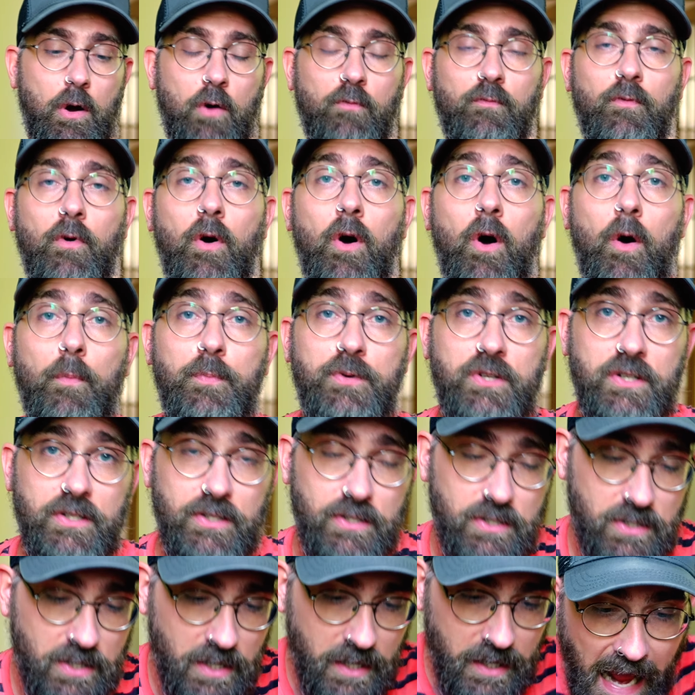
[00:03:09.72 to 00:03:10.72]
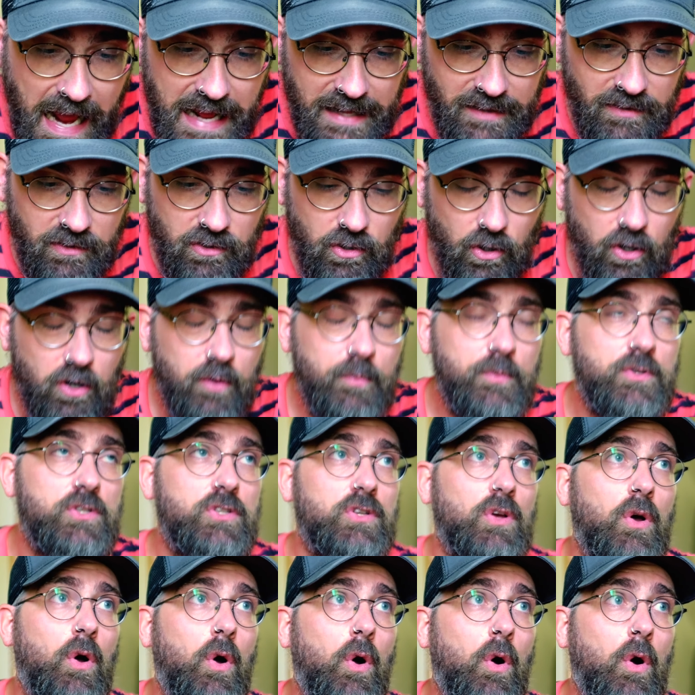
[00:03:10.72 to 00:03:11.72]
of options. In
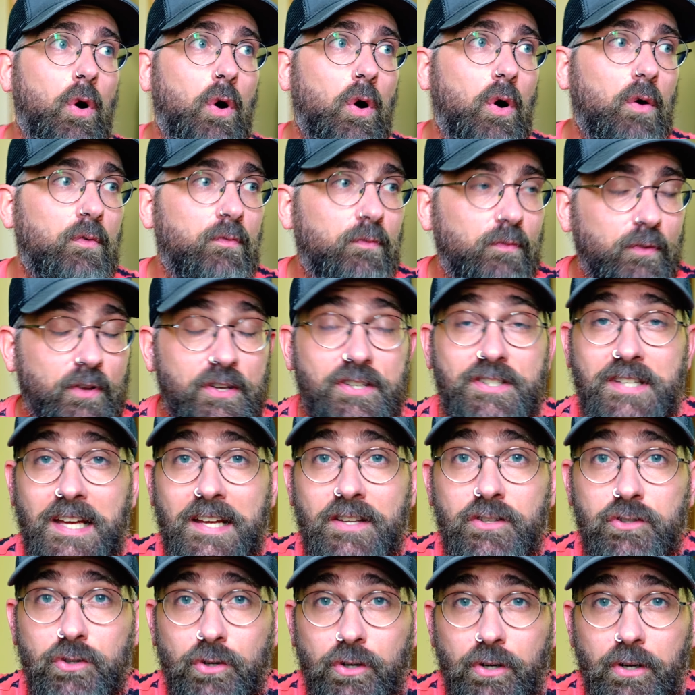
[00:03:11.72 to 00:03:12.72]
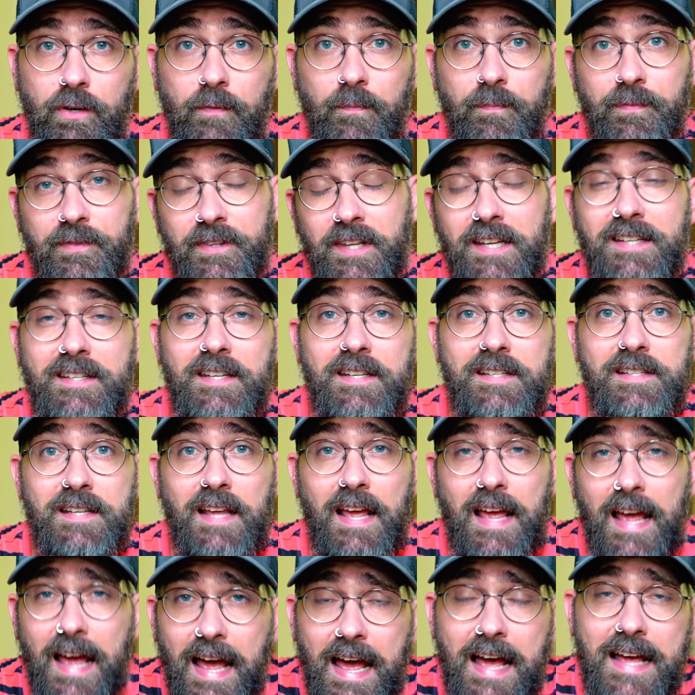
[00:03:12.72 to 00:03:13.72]
terms of the sensor, this is
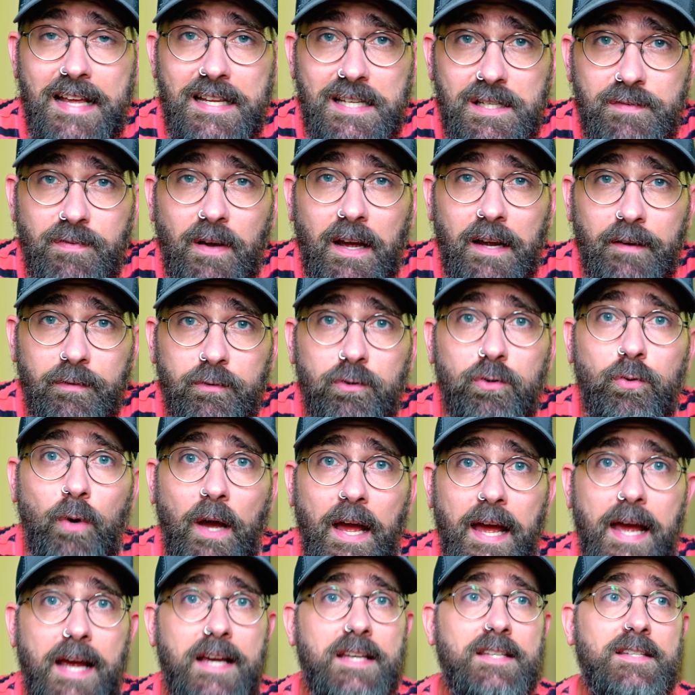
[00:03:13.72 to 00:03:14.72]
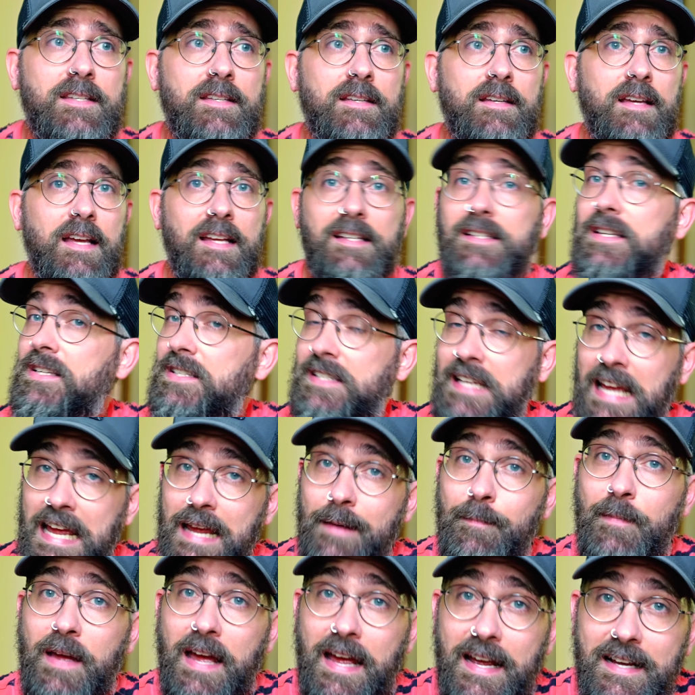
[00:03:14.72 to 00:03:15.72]
S5 2X, is the
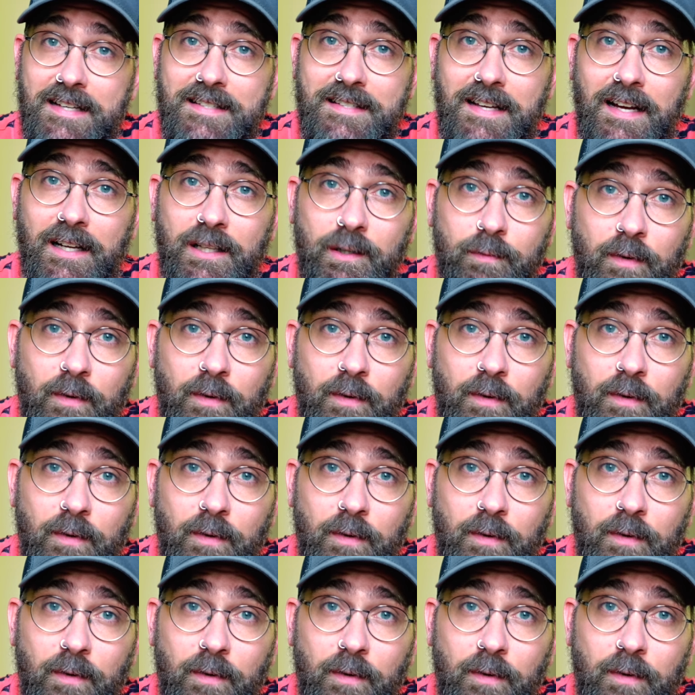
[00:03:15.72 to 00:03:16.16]
same exact